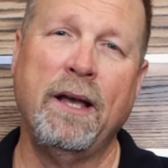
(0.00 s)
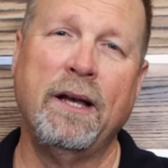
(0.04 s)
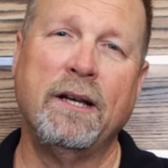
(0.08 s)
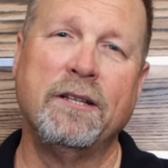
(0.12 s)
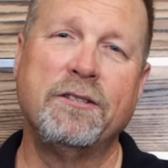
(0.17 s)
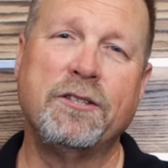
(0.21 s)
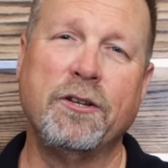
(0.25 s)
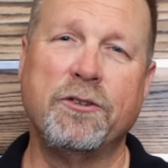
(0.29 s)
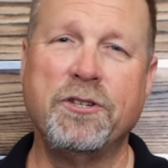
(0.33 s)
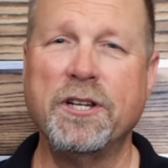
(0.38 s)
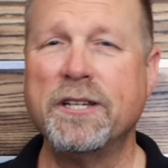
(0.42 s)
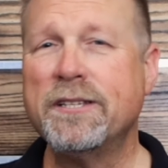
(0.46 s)

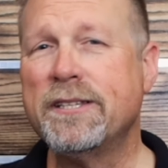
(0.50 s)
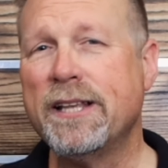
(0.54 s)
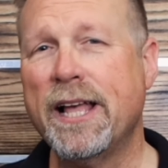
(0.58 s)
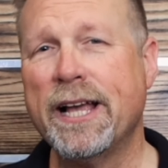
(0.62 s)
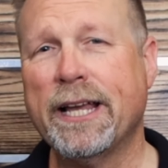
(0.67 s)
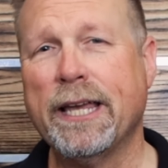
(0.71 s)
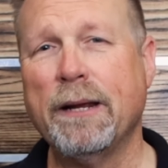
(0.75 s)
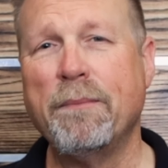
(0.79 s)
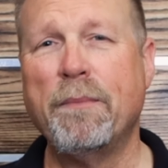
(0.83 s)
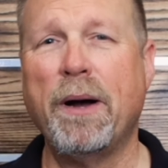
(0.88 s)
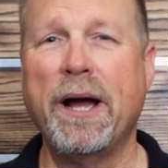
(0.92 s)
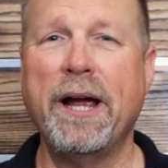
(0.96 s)
So just
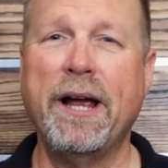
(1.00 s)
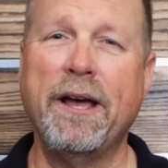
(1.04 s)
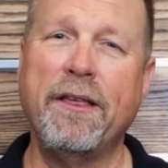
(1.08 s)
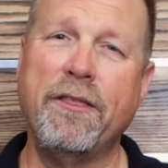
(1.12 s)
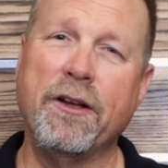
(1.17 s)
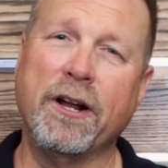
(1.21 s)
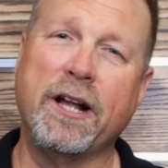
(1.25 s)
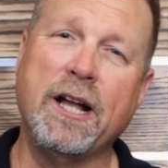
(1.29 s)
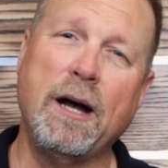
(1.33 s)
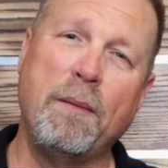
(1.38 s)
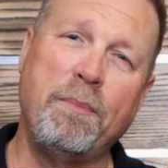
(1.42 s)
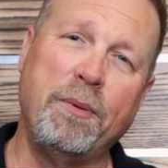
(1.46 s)
like in my
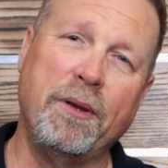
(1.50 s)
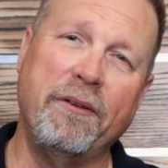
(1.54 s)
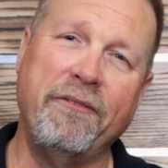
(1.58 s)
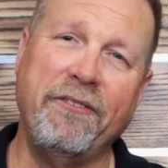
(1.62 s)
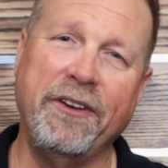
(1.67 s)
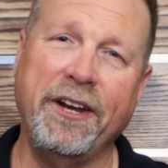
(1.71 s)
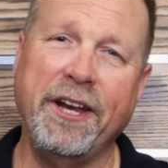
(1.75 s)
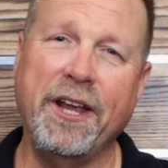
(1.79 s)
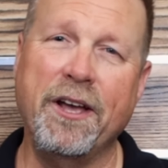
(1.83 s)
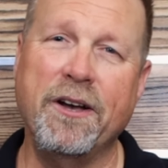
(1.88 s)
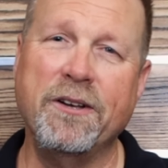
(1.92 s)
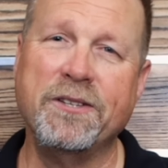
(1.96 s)
other couple of
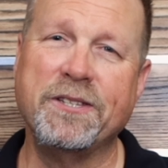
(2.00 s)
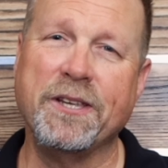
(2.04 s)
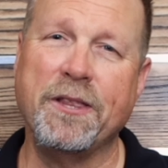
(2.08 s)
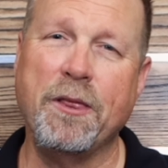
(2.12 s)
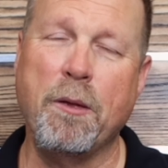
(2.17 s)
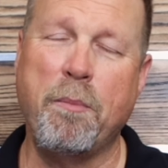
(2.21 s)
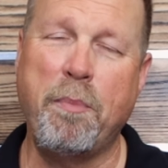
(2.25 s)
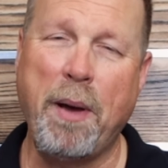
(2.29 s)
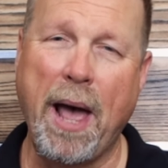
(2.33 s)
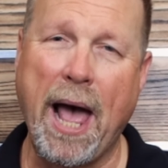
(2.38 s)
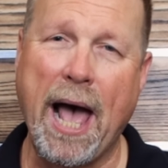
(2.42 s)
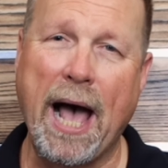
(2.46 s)
videos in
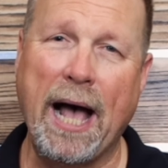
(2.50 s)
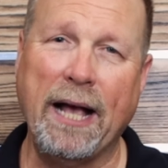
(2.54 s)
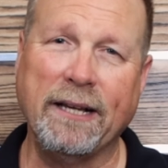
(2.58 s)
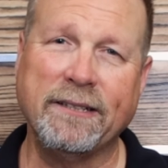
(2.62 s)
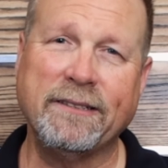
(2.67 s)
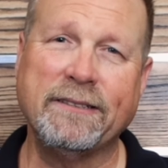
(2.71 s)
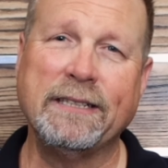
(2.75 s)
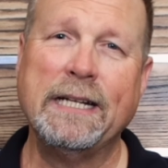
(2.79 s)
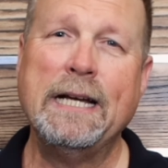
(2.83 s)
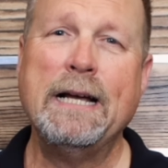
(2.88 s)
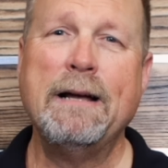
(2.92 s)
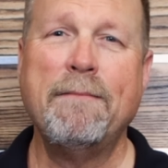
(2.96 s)
the
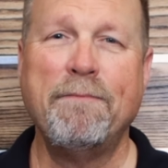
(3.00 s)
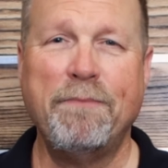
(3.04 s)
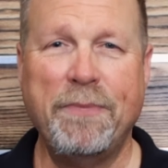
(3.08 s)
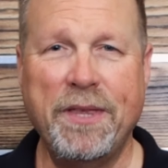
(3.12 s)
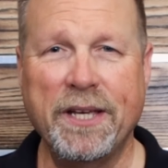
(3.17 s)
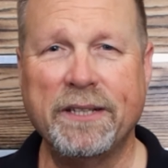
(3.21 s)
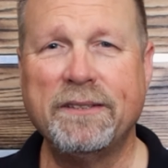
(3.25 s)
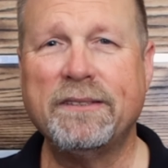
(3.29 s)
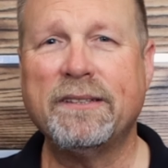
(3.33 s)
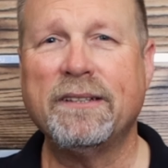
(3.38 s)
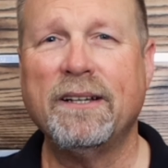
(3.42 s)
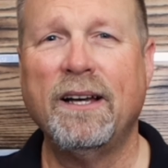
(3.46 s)
past,
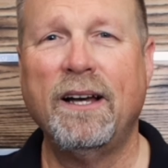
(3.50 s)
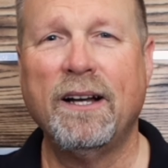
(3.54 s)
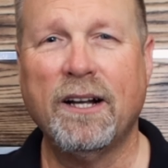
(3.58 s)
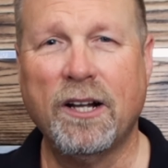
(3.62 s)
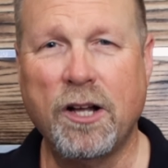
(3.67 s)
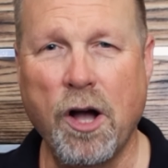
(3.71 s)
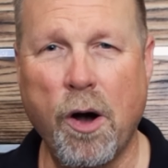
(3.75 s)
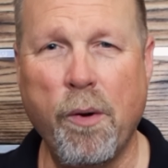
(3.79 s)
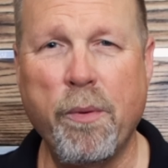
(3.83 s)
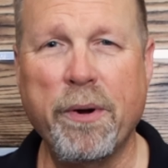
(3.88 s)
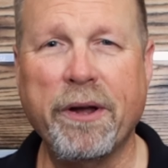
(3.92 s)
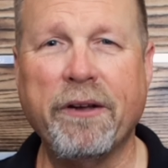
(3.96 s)
this
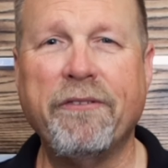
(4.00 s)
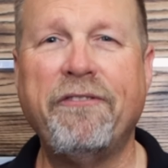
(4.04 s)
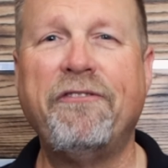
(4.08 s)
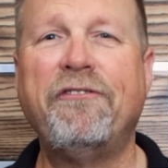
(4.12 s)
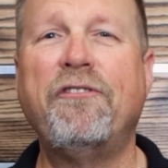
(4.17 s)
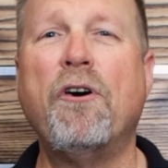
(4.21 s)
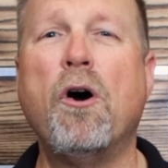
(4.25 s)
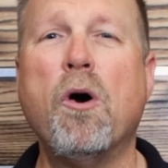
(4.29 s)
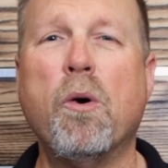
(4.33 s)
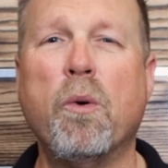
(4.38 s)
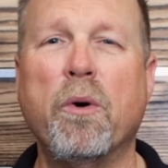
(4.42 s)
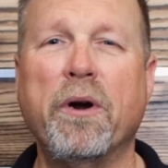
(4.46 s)
going
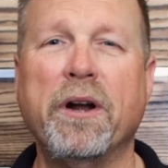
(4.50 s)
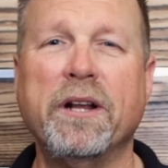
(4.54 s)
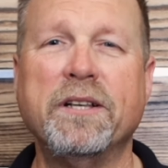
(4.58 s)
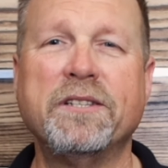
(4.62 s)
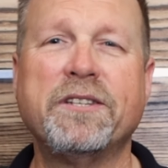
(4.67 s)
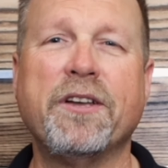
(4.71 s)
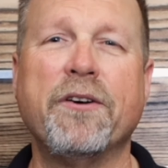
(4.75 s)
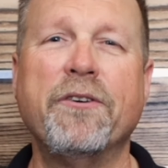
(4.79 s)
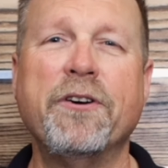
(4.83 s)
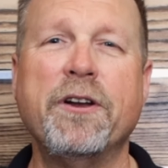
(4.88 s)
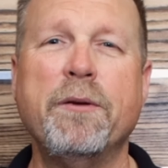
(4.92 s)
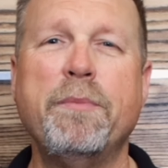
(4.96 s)
forward
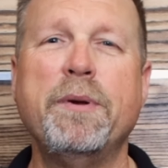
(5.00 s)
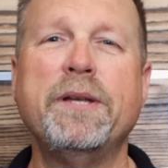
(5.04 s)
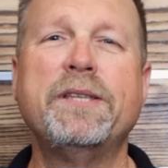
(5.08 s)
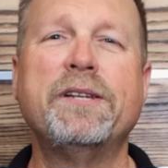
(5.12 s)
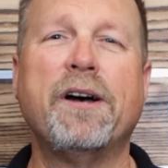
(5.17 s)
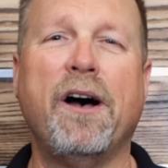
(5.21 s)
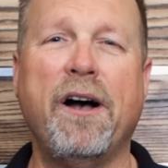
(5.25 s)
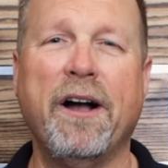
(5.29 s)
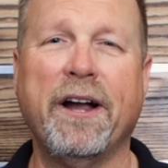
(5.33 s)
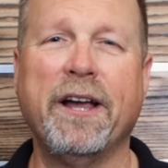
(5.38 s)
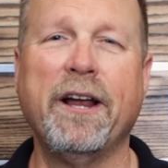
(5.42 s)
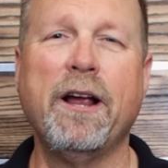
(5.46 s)
is going to be
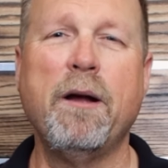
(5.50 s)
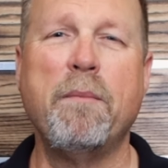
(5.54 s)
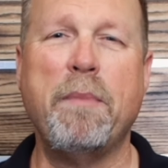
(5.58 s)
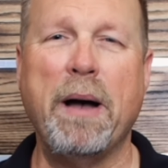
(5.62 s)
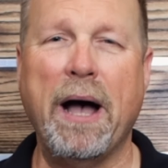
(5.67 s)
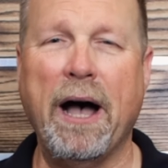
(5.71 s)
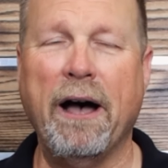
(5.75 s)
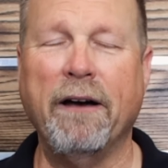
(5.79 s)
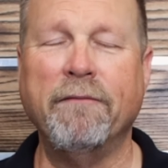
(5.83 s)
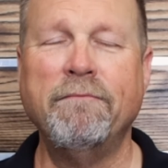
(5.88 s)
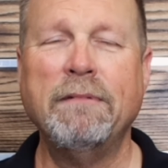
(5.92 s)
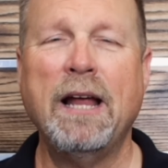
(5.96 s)
talking
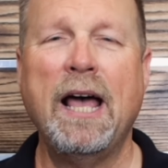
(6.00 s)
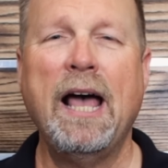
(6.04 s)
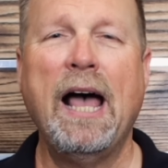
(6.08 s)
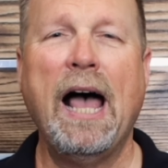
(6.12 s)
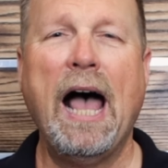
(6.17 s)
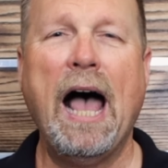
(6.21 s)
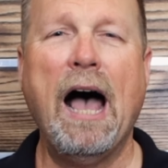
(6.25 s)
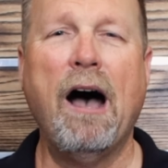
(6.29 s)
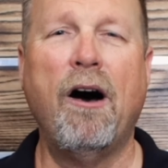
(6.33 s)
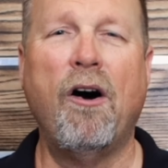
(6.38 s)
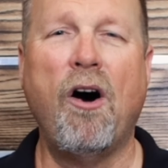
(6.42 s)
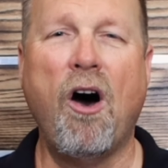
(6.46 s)
about
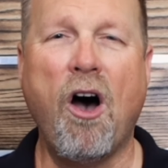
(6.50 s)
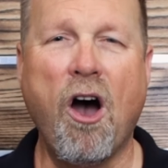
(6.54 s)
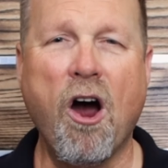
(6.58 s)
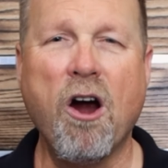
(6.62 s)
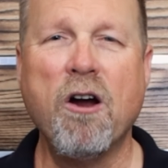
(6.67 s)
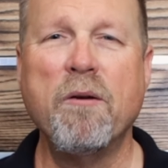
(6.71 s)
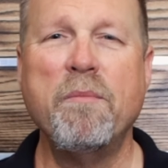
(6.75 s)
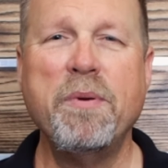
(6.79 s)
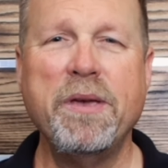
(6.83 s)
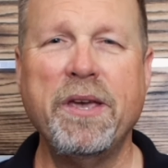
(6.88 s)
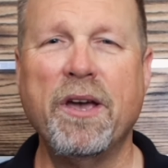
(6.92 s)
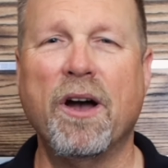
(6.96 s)
how
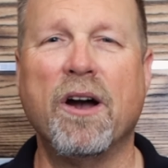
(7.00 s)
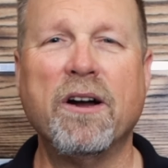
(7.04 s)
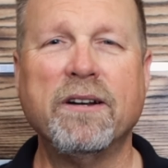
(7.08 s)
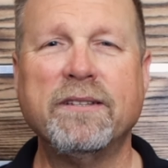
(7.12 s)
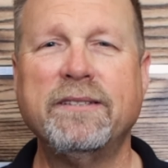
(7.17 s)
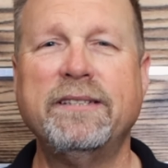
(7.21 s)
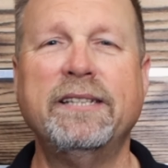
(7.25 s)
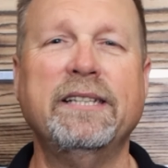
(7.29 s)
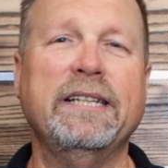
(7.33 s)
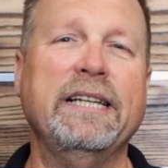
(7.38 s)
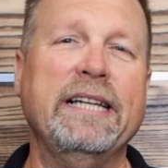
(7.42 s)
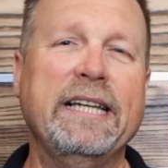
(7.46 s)

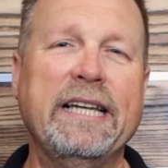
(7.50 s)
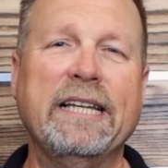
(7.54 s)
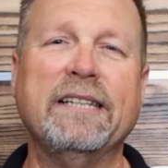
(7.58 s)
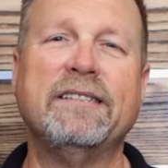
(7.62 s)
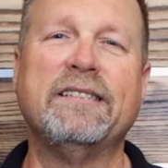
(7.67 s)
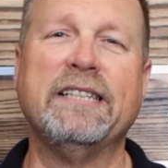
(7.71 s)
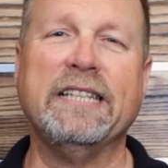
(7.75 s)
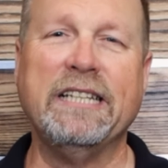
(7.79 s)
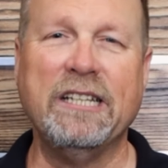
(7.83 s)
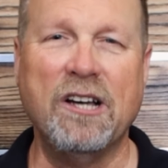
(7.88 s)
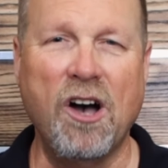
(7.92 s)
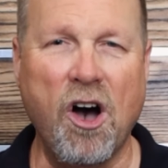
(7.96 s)
RBRT
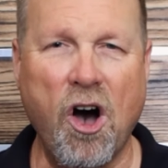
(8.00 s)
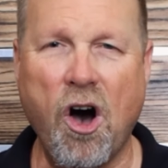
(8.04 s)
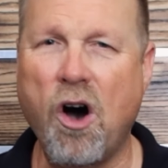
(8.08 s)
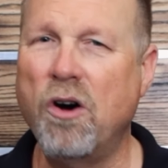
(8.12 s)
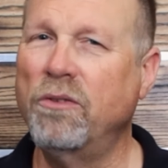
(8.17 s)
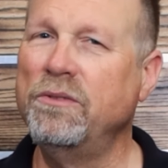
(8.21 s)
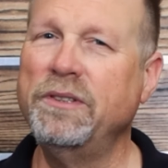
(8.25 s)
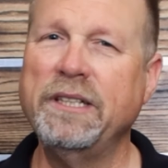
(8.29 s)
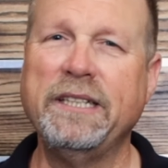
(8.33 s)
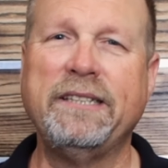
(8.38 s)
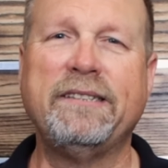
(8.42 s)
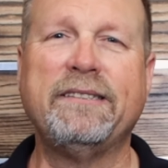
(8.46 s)
is the
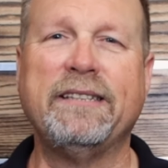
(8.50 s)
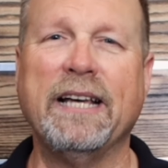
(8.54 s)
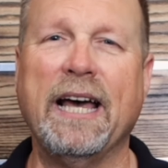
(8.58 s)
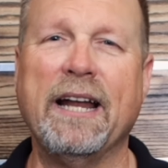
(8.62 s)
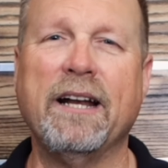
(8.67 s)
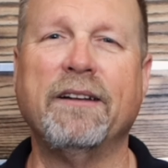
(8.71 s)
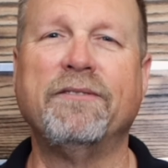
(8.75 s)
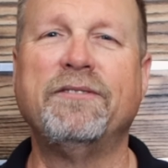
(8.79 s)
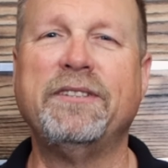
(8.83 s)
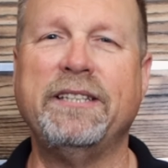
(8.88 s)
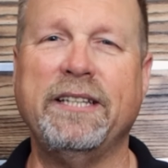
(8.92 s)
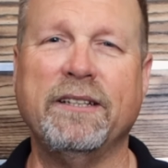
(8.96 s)
only
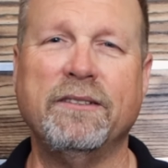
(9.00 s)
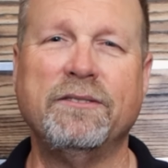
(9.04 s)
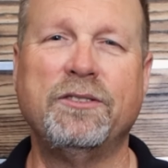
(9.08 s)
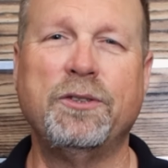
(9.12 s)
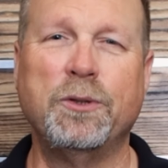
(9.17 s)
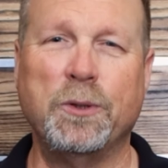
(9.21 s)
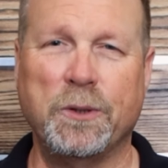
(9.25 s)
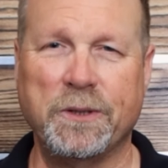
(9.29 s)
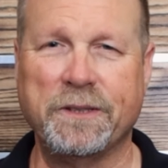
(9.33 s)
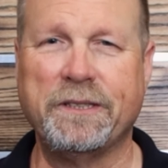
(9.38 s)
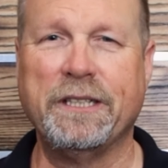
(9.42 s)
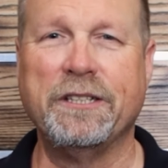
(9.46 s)
set of
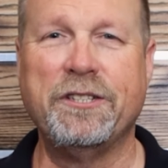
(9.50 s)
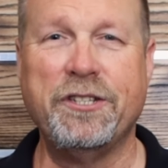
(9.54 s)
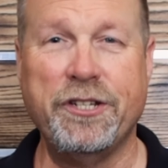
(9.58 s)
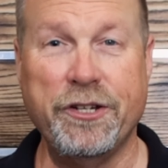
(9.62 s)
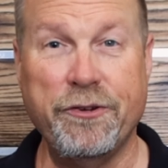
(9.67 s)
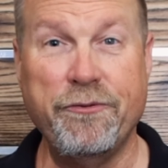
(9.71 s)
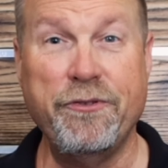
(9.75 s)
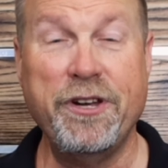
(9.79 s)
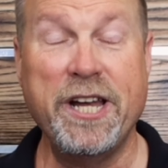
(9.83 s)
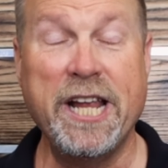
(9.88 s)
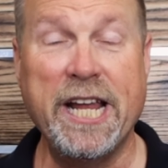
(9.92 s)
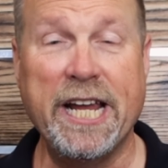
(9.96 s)
tools that
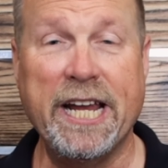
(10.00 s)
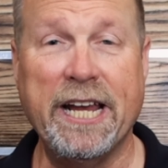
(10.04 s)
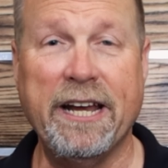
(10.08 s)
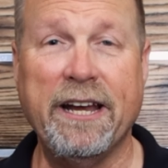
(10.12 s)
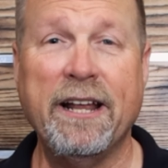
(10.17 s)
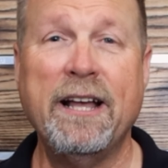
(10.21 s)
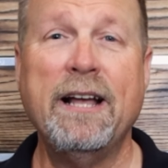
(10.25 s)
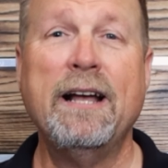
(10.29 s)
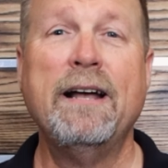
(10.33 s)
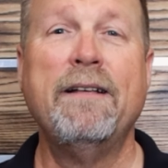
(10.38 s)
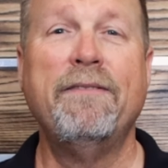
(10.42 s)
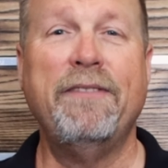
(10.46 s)
you need.